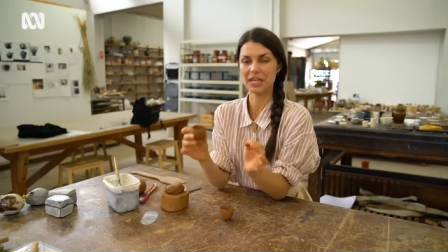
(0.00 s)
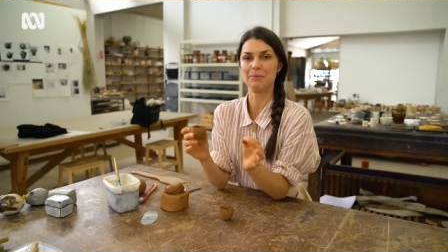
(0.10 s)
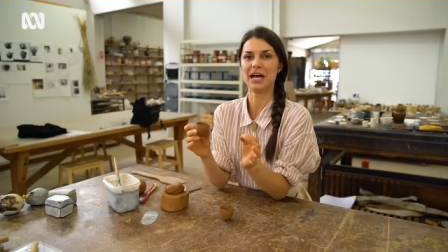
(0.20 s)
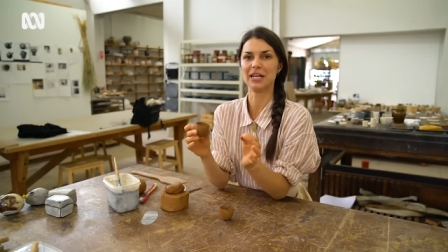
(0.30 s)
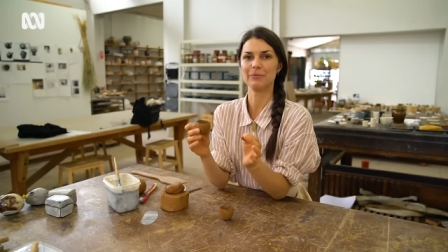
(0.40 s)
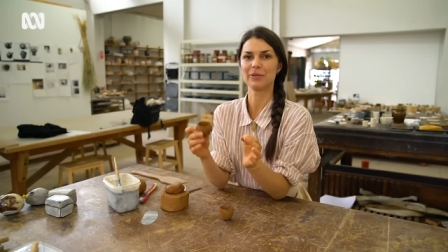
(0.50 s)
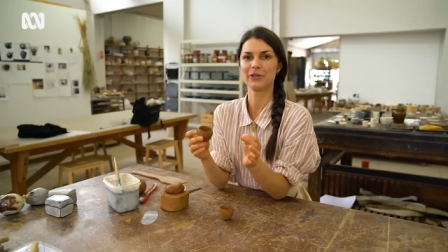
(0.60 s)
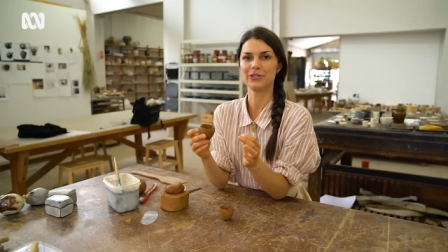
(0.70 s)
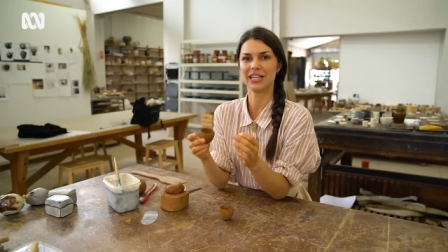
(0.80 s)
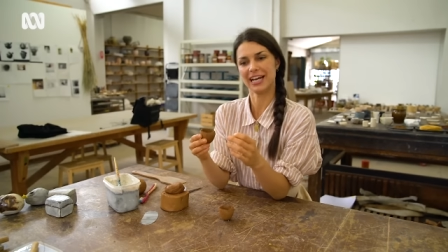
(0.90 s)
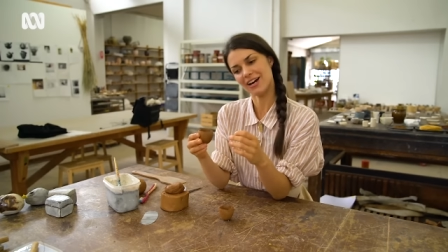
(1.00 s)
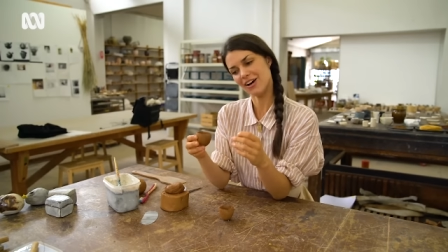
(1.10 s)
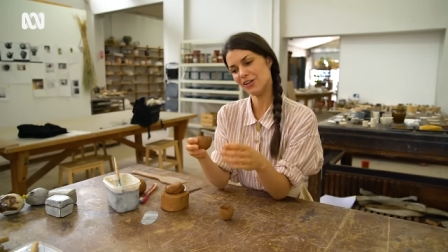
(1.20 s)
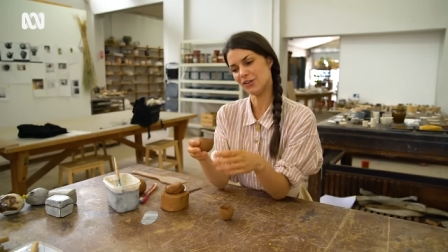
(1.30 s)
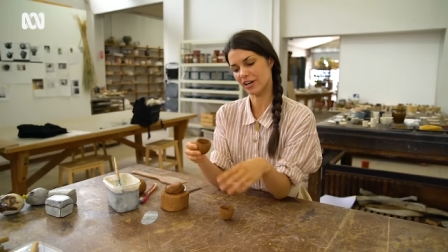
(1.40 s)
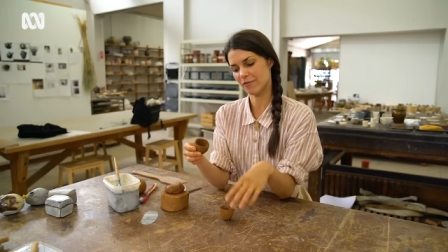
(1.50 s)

thing about it because you're like, oh look,